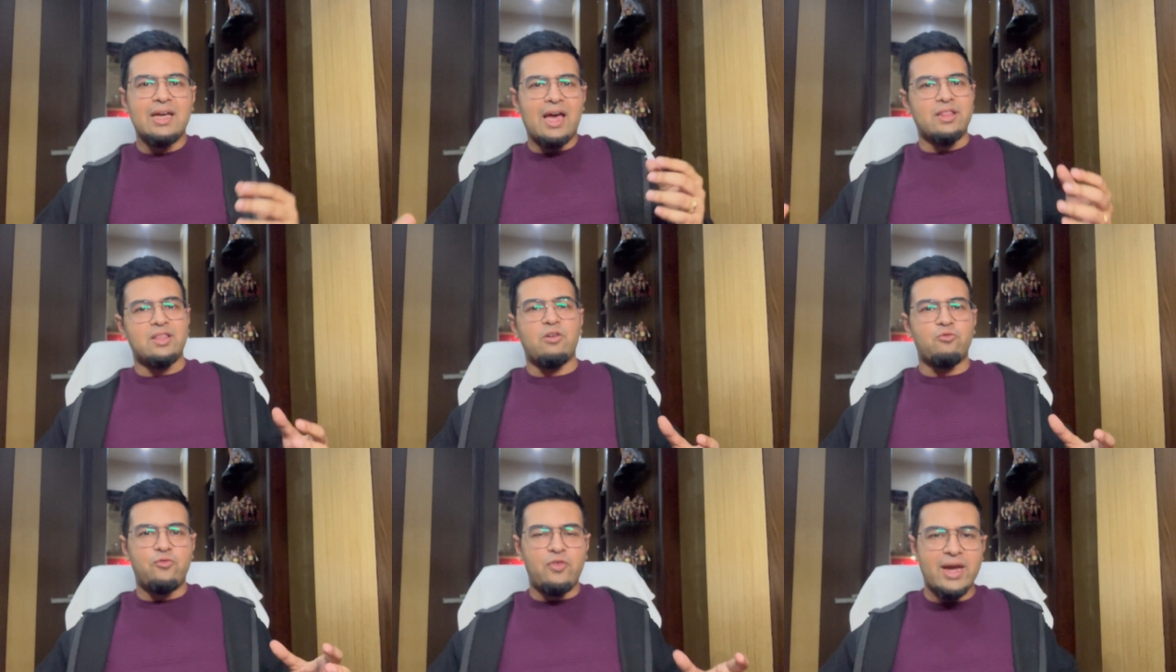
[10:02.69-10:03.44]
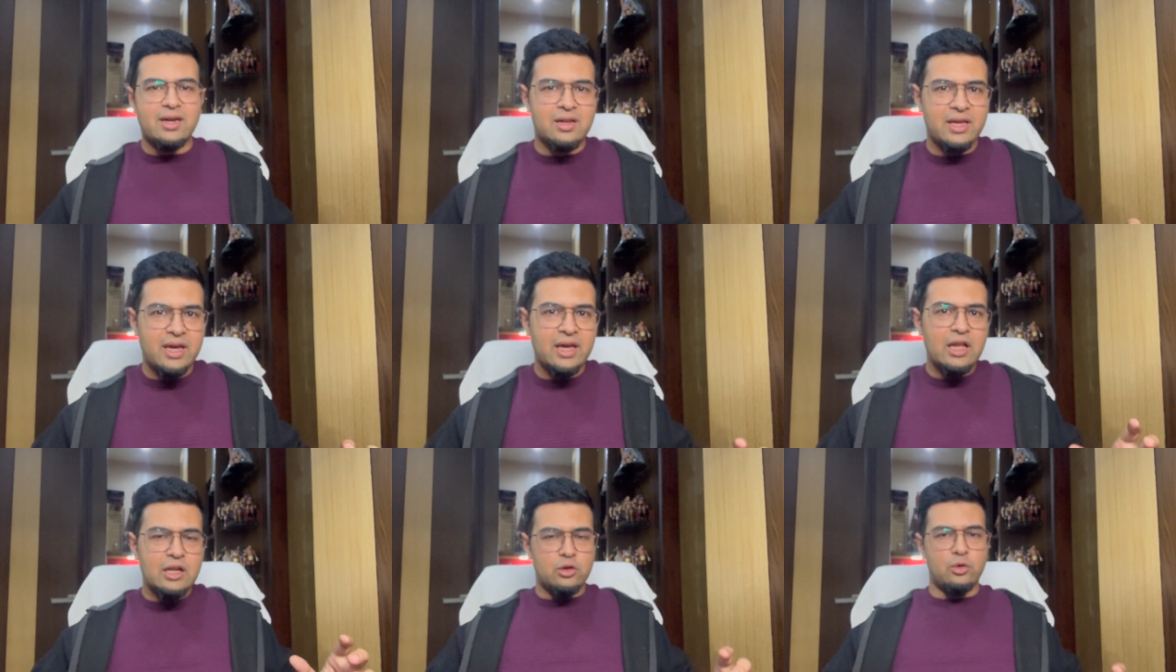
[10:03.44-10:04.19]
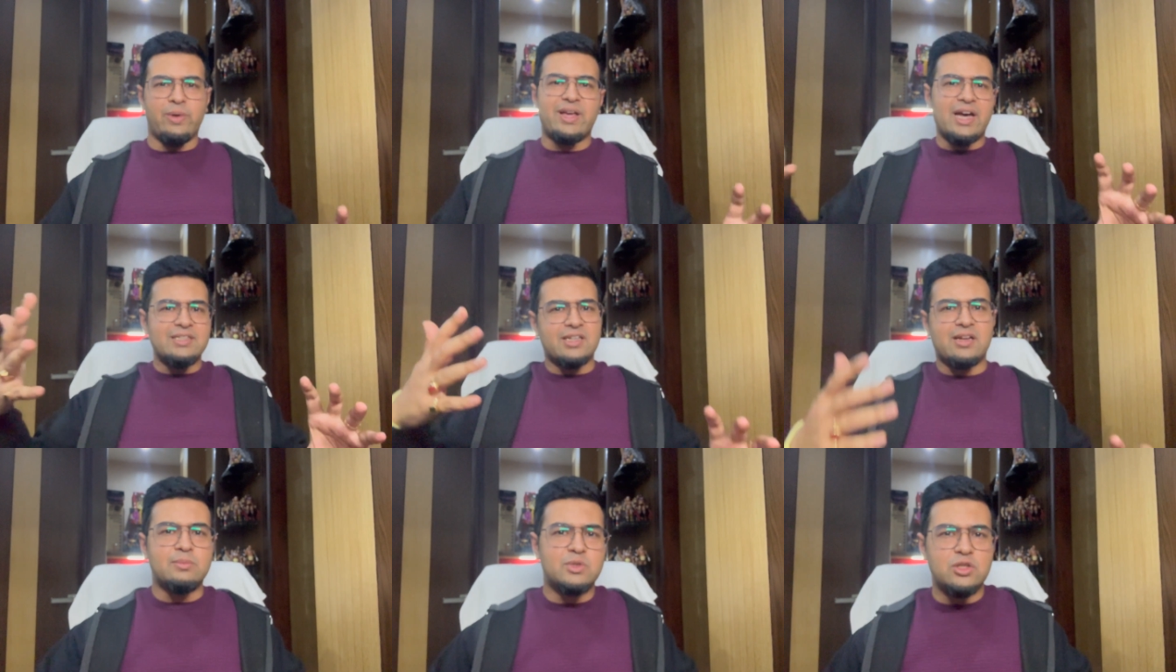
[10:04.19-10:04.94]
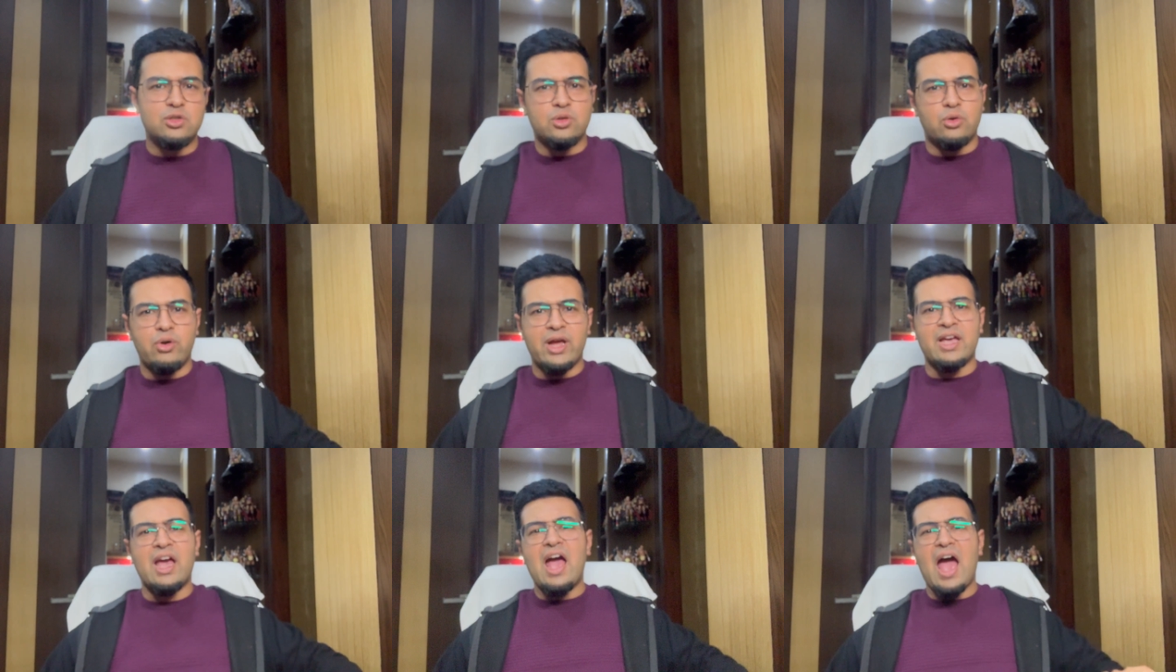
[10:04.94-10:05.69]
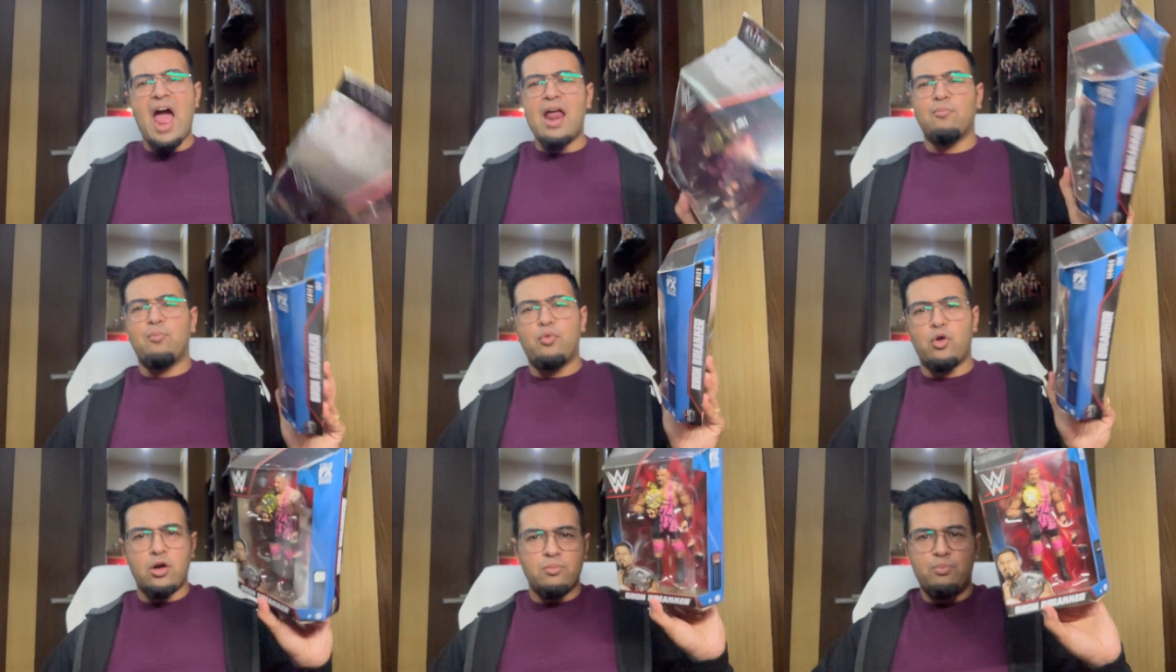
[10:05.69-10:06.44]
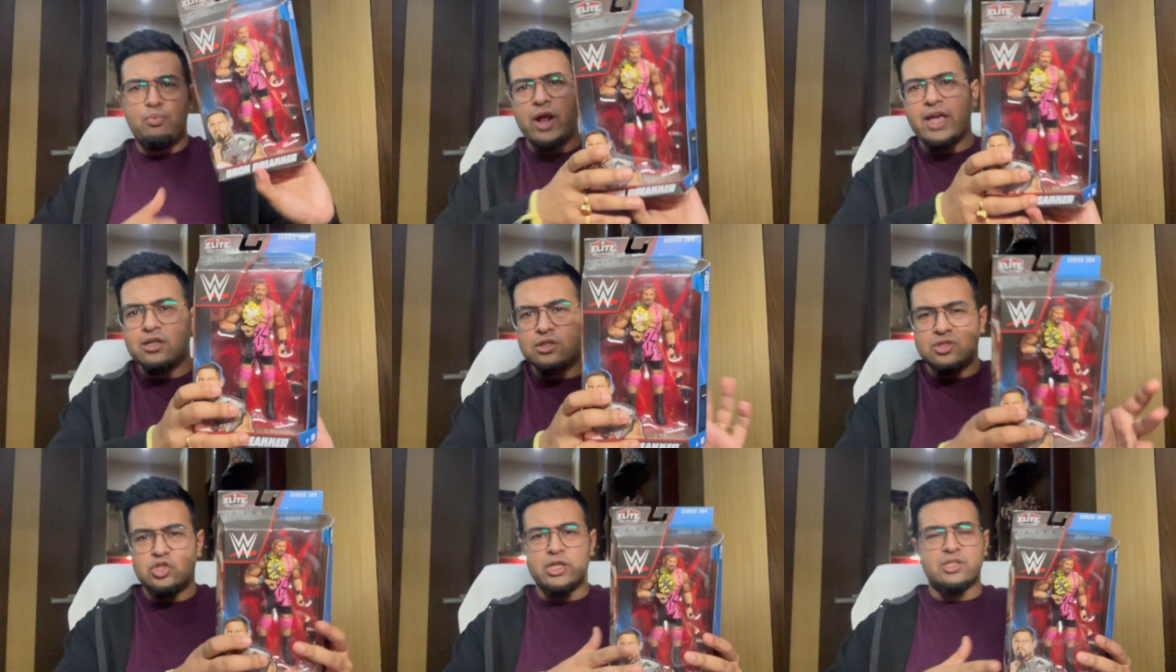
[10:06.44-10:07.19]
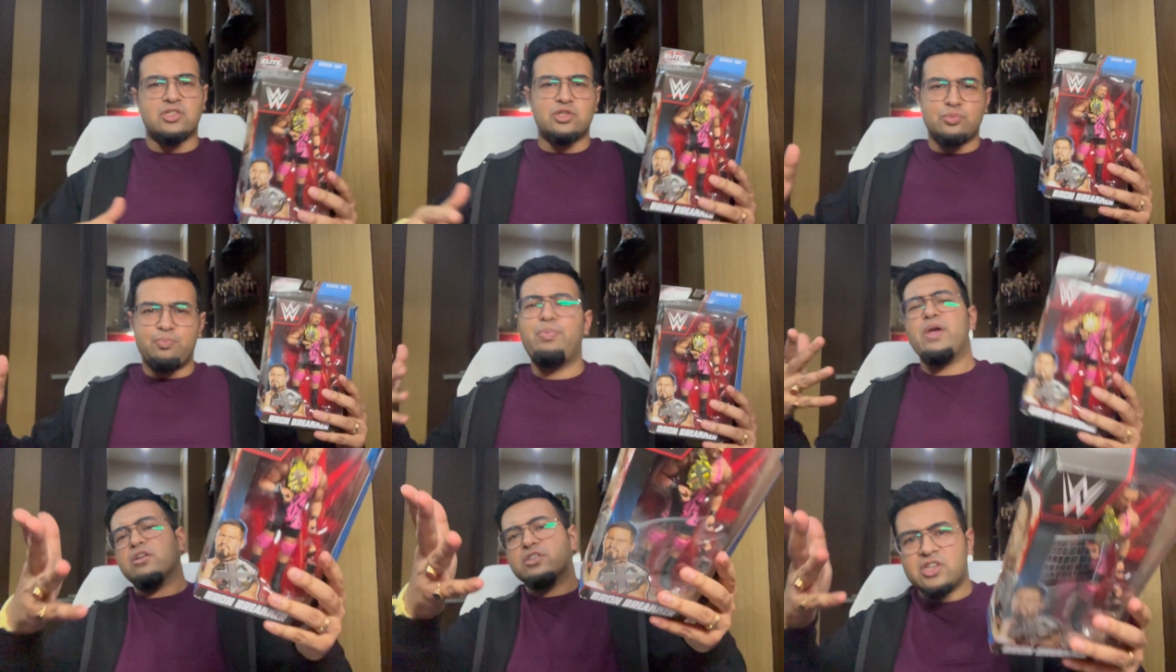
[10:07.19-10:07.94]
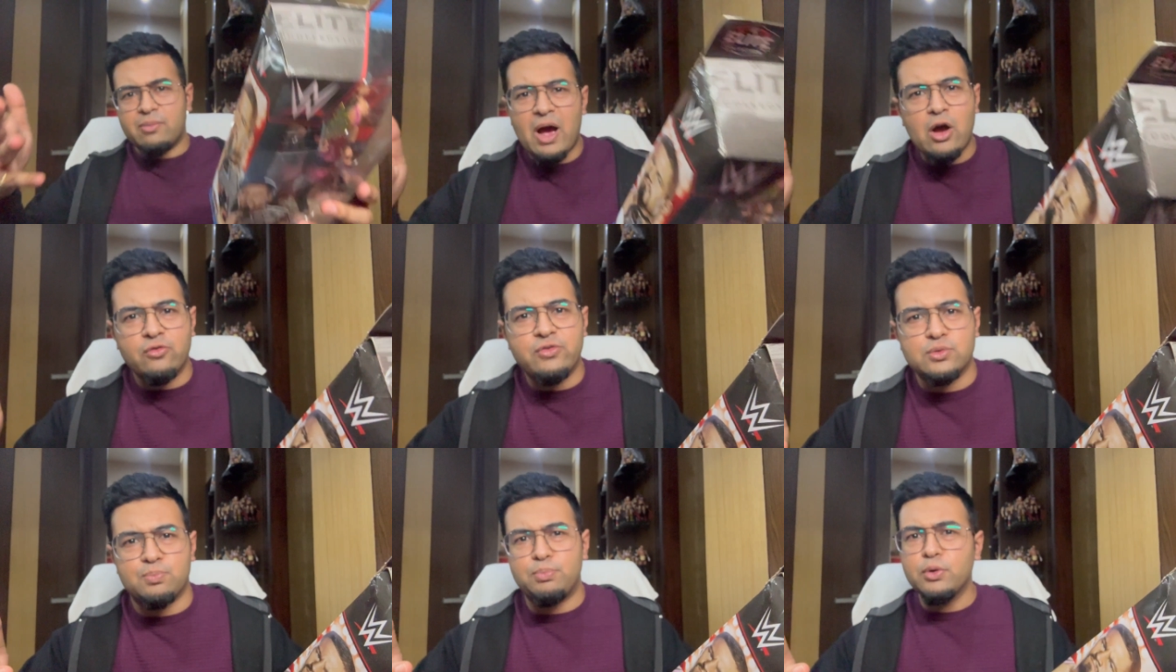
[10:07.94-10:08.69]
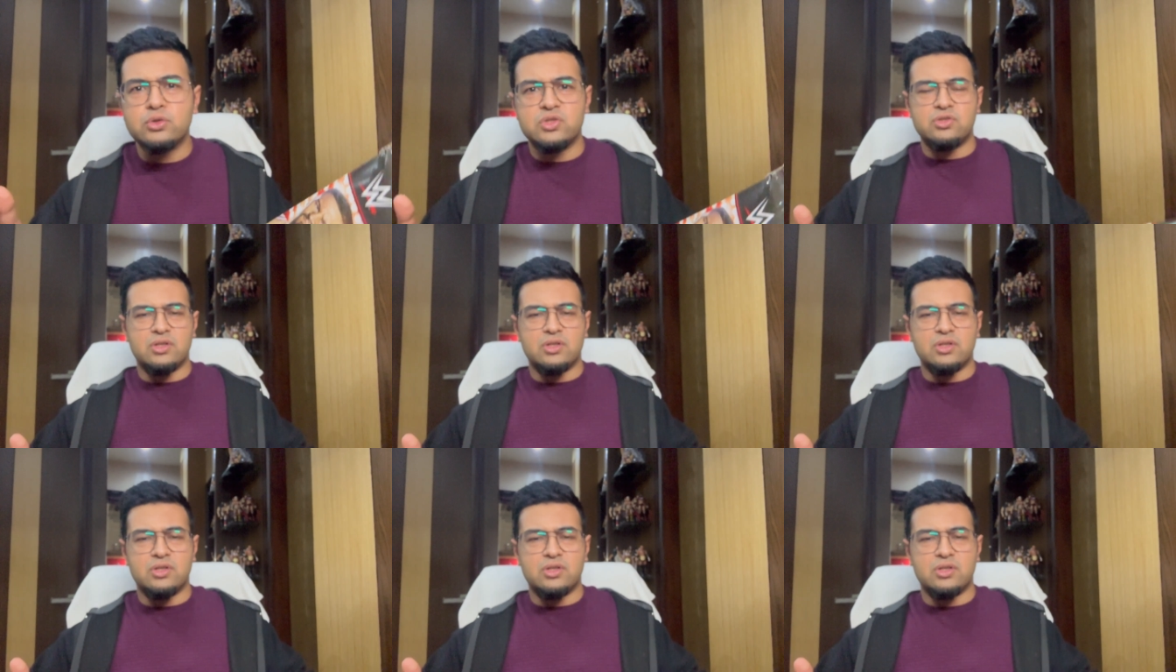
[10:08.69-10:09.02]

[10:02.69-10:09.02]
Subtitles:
And then finally Ludwig Kaiser comes into the ring and Braun Breaker just spears him out of his boots.